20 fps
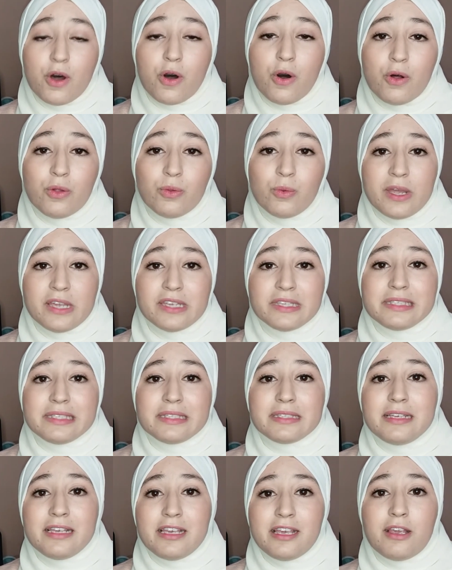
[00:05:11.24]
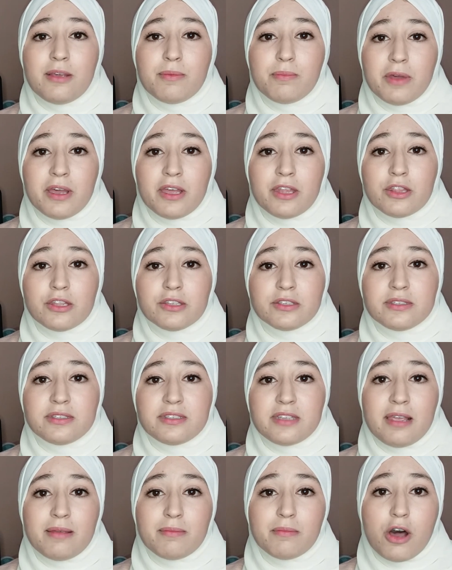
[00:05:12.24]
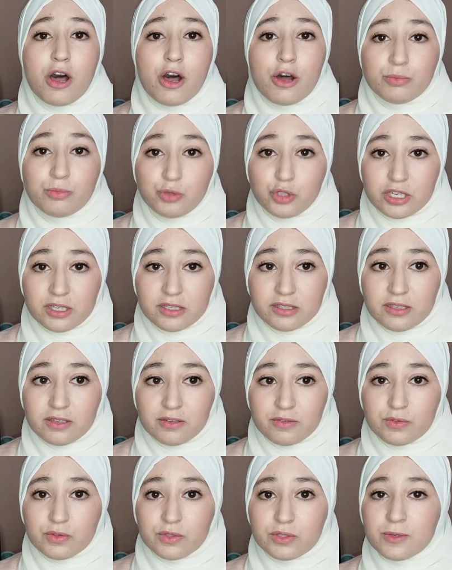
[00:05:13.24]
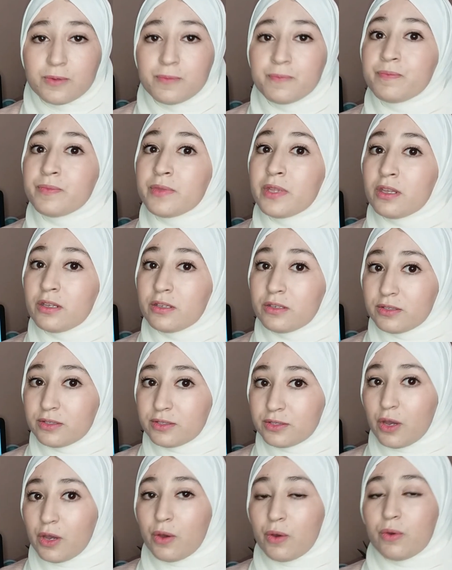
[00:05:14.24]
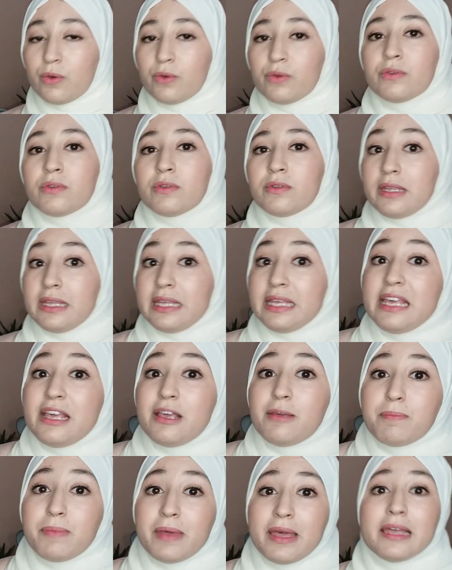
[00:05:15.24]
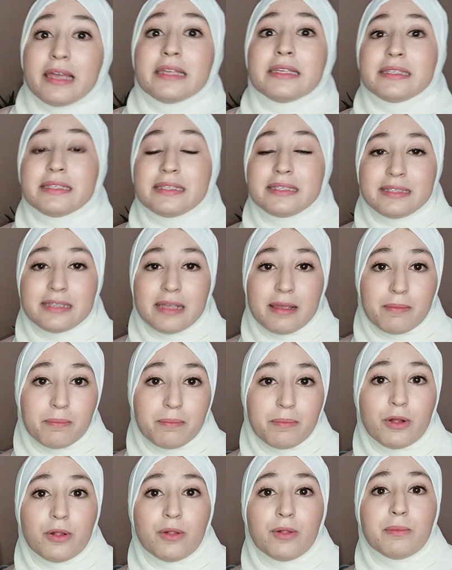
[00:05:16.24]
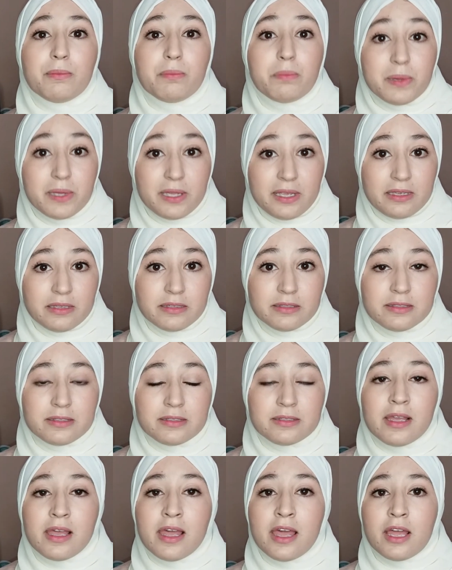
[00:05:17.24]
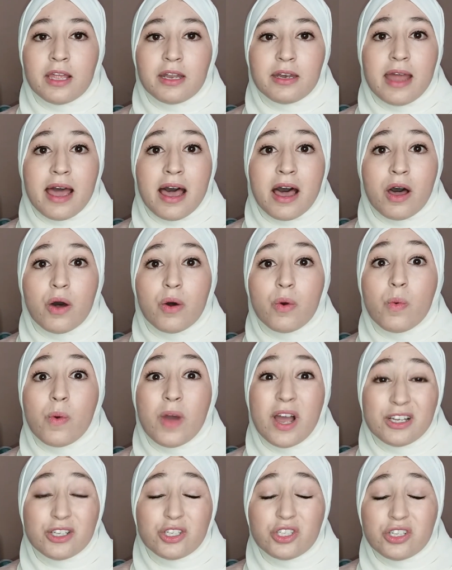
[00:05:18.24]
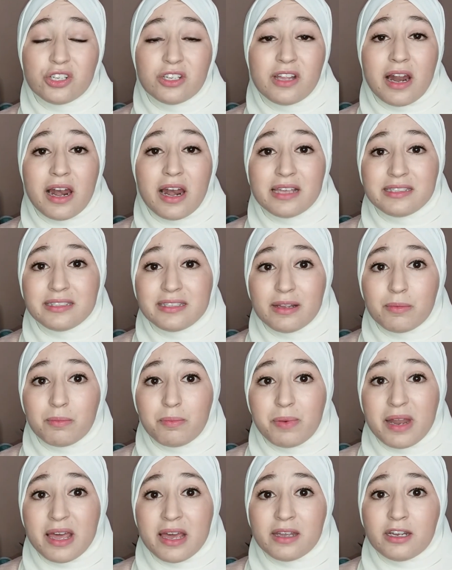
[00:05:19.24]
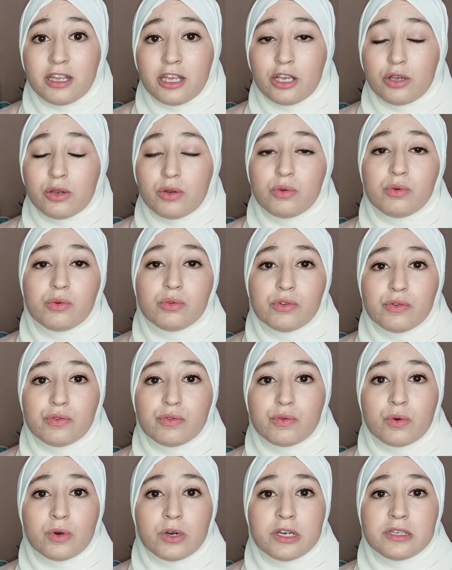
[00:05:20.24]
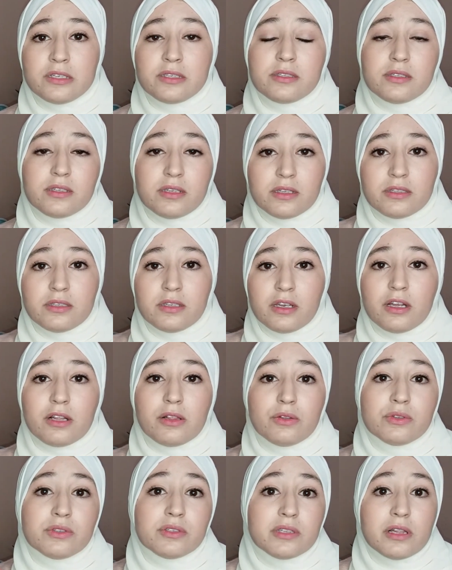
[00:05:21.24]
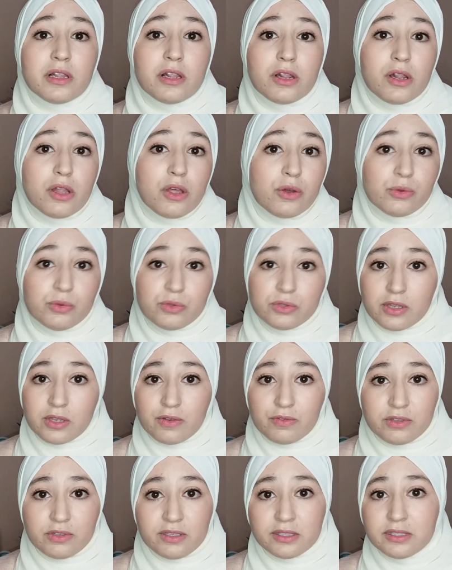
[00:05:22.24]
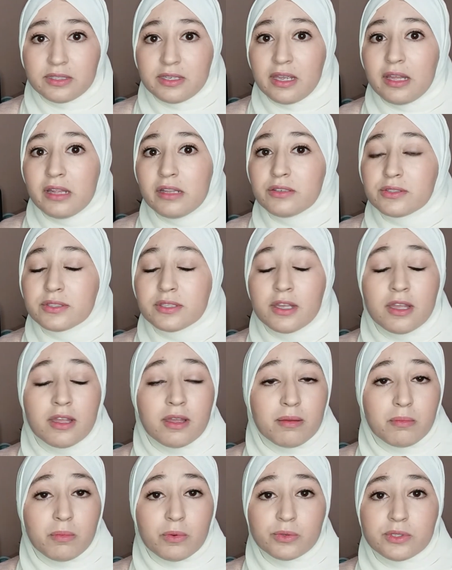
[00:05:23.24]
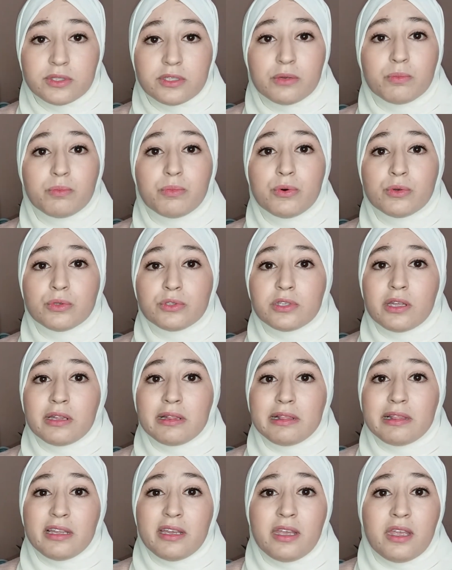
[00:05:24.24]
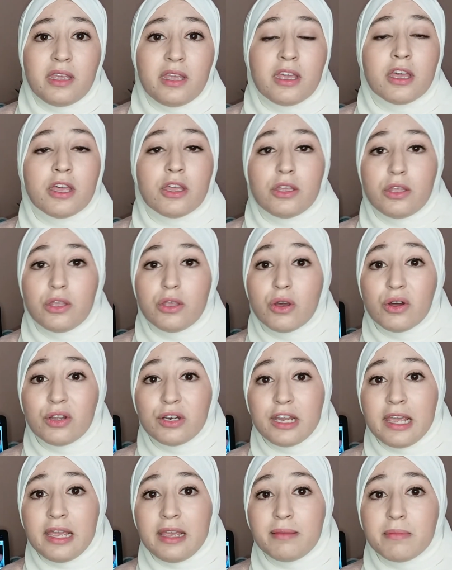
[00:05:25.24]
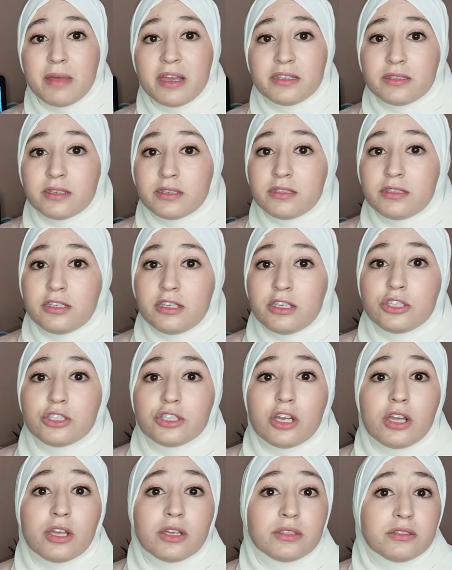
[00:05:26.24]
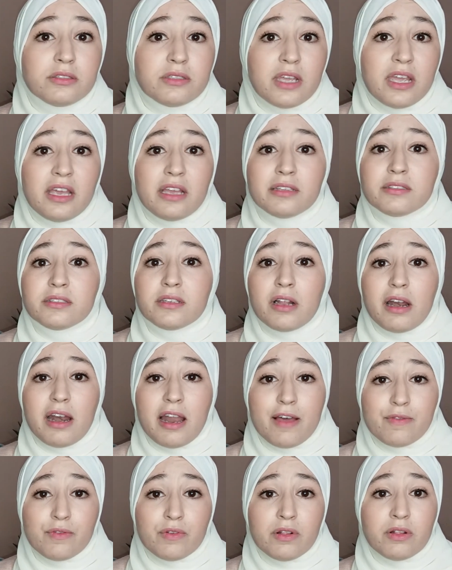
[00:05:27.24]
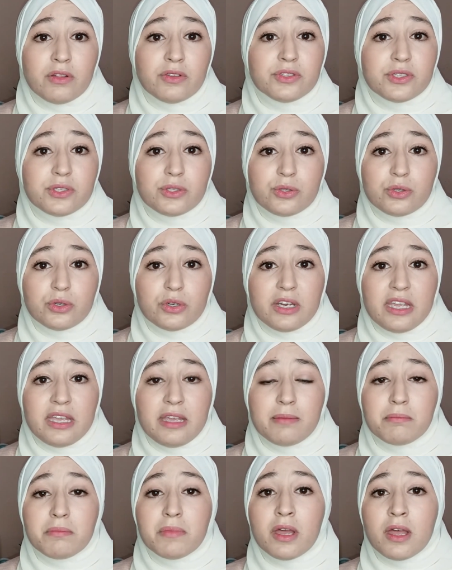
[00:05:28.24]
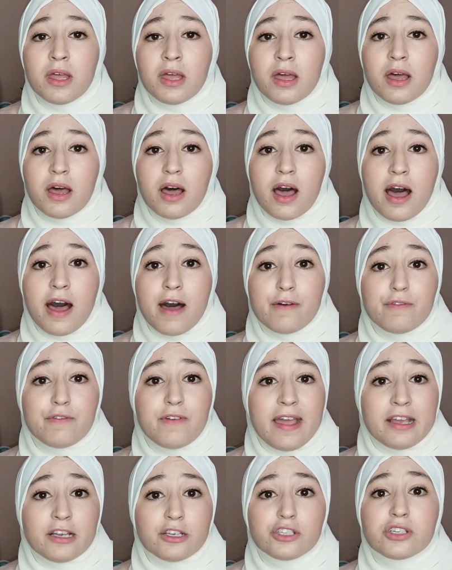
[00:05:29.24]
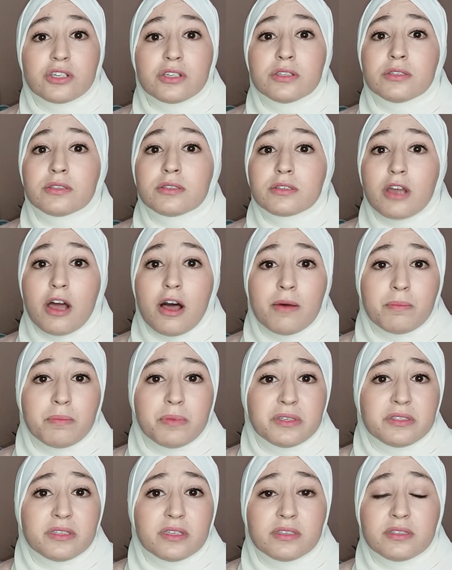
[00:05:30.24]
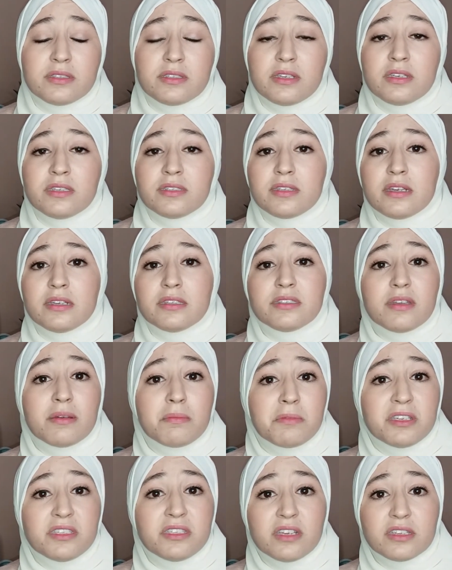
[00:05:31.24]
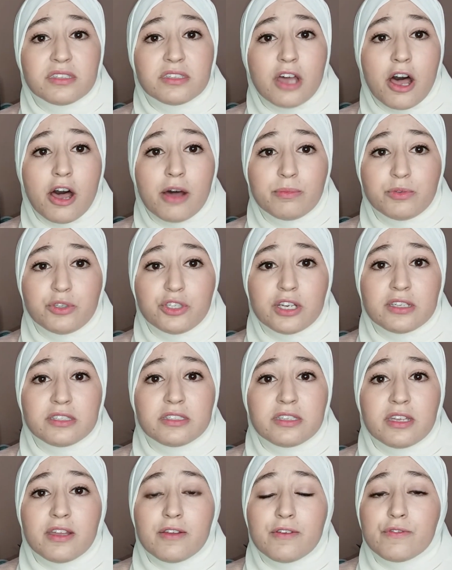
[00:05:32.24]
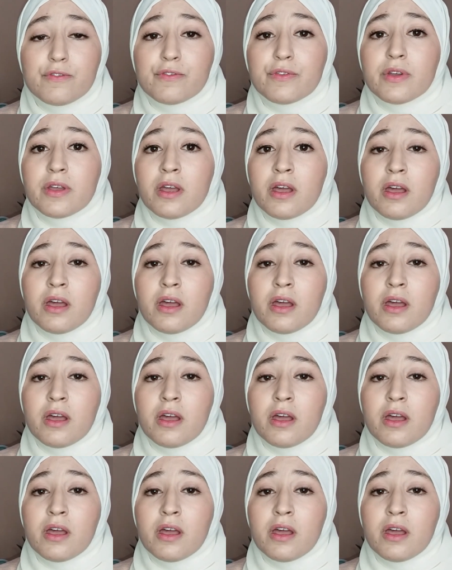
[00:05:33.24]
always keeping the same objectives. So keep it simple, please. Now, what should a lesson plan include? Of course, it includes loads of details. Most importantly, your name as a teacher, date, level, stream, functions, competencies, intermediate objective.